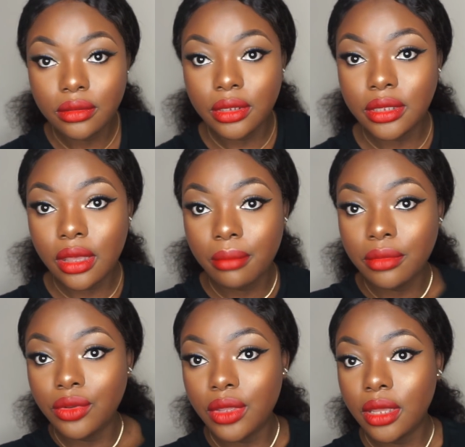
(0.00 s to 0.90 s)
This is how I'm
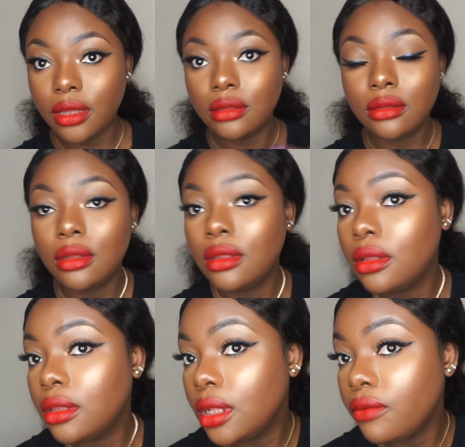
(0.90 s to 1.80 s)
looking.
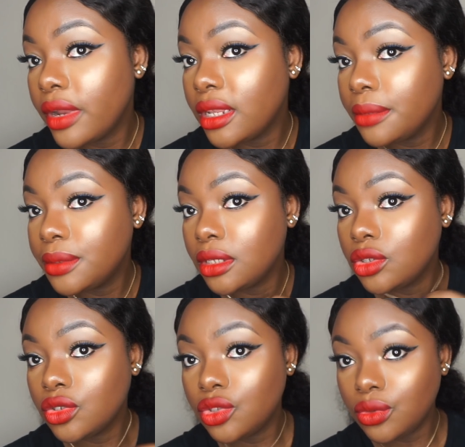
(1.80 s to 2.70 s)
The red lipstick
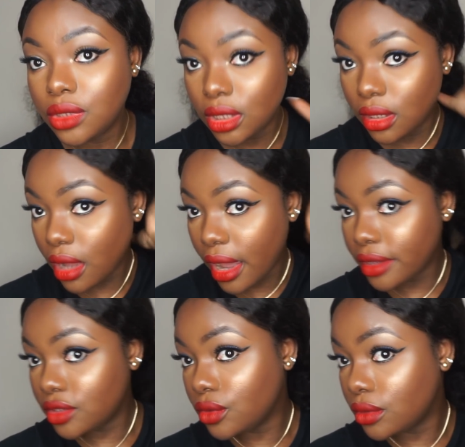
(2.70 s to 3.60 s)
just took the
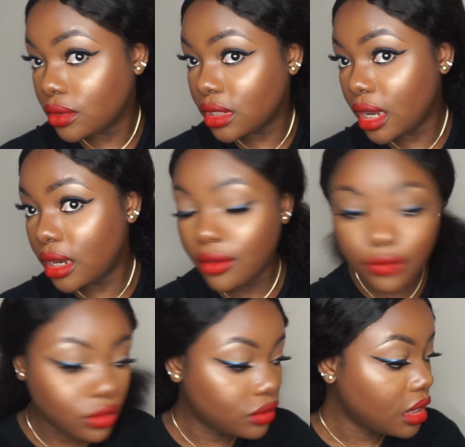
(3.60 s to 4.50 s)
eyes to another
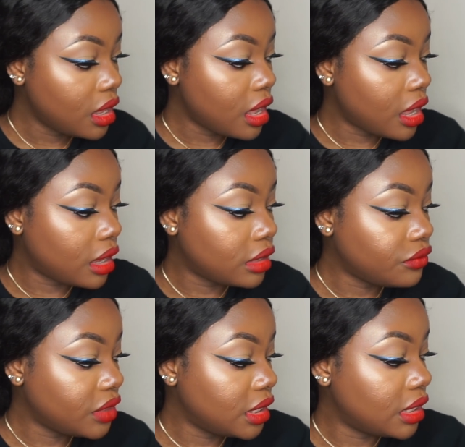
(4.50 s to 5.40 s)
level. I
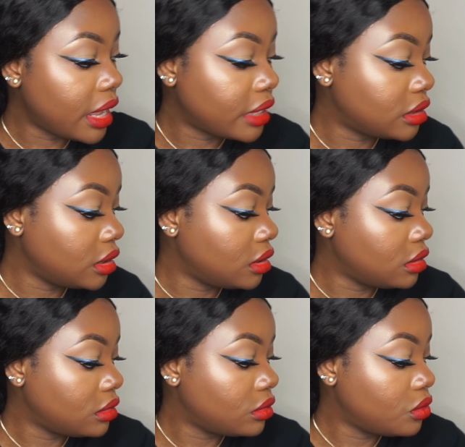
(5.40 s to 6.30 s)
really like
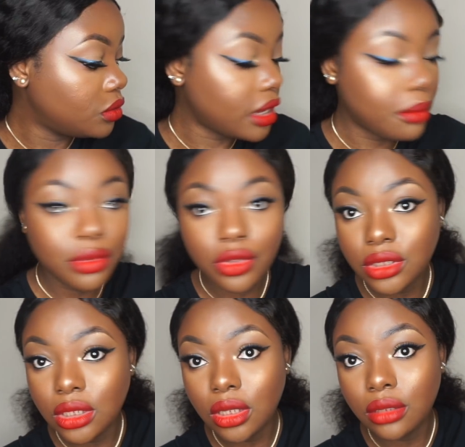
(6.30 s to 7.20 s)
the Huda
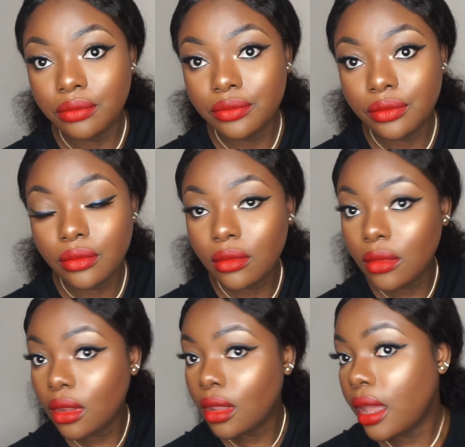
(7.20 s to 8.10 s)
Beauty
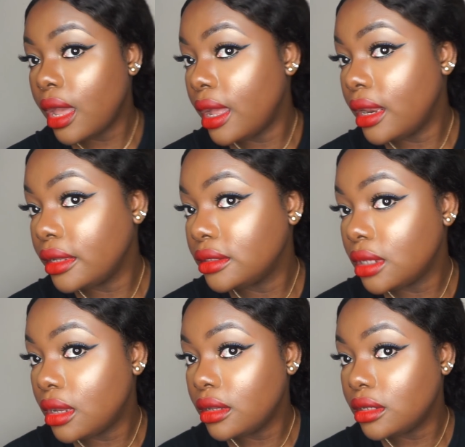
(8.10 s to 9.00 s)

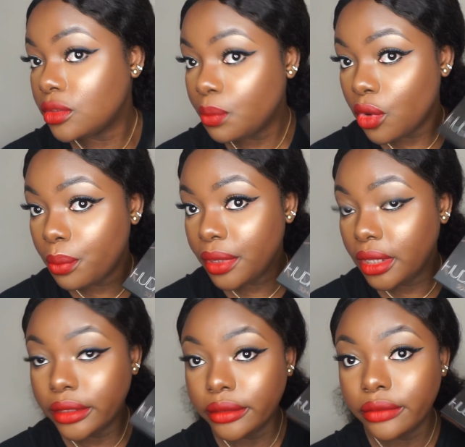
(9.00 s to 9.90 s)
highlighter. It's
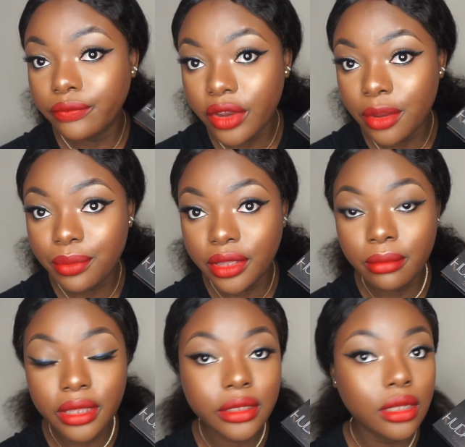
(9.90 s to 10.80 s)
popping, very
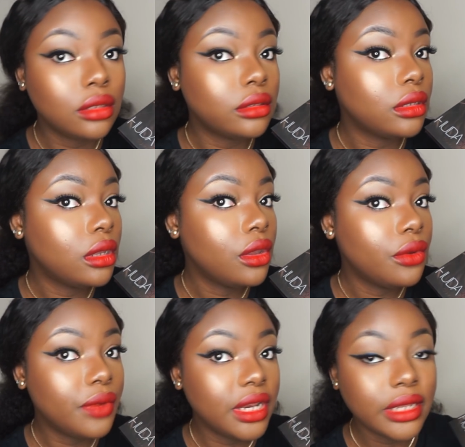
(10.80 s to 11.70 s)
pigmented,
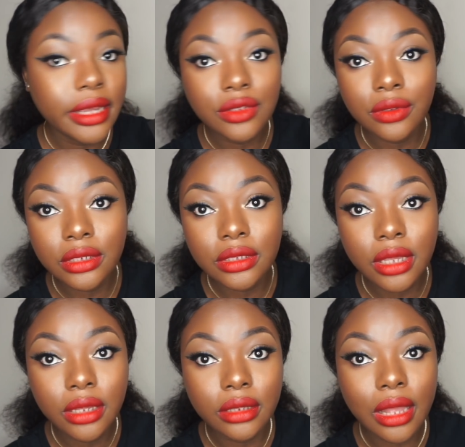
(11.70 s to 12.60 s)
really nice on the
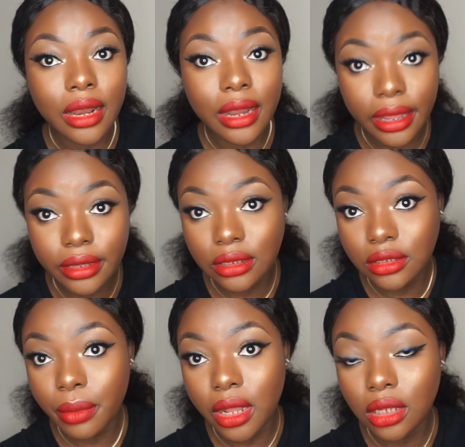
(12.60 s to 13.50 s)
skin. I like this
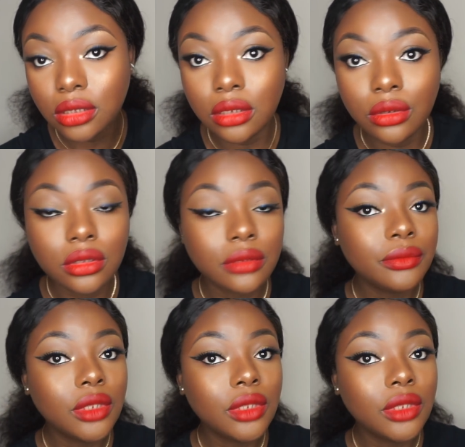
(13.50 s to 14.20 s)
palette a lot.